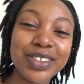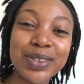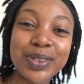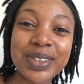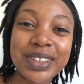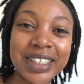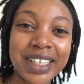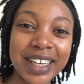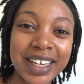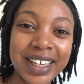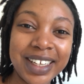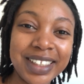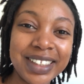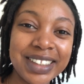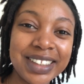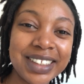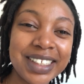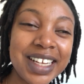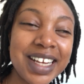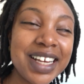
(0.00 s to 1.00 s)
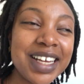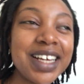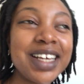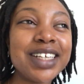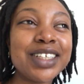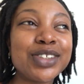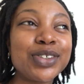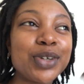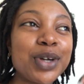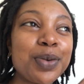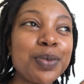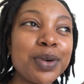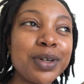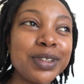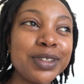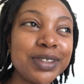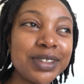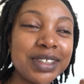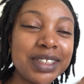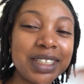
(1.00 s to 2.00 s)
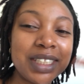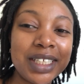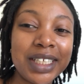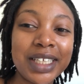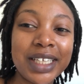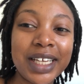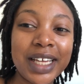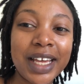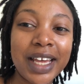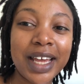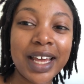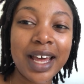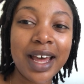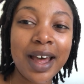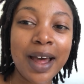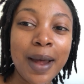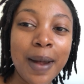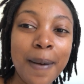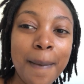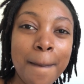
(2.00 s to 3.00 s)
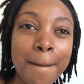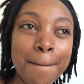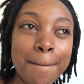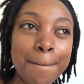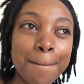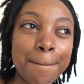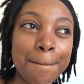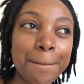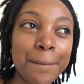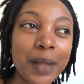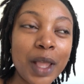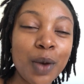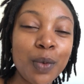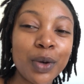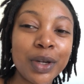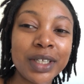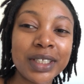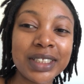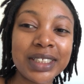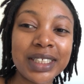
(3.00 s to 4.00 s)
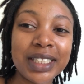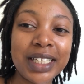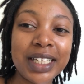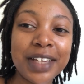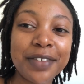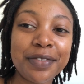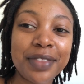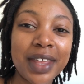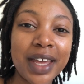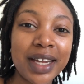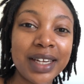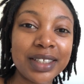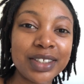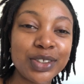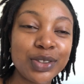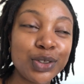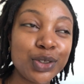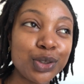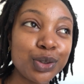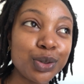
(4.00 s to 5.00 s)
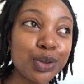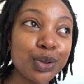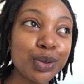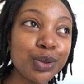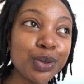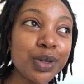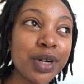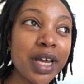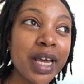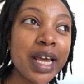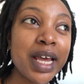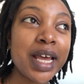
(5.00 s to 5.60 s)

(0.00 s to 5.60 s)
two seconds. So I want to see, um, I want to see if that is true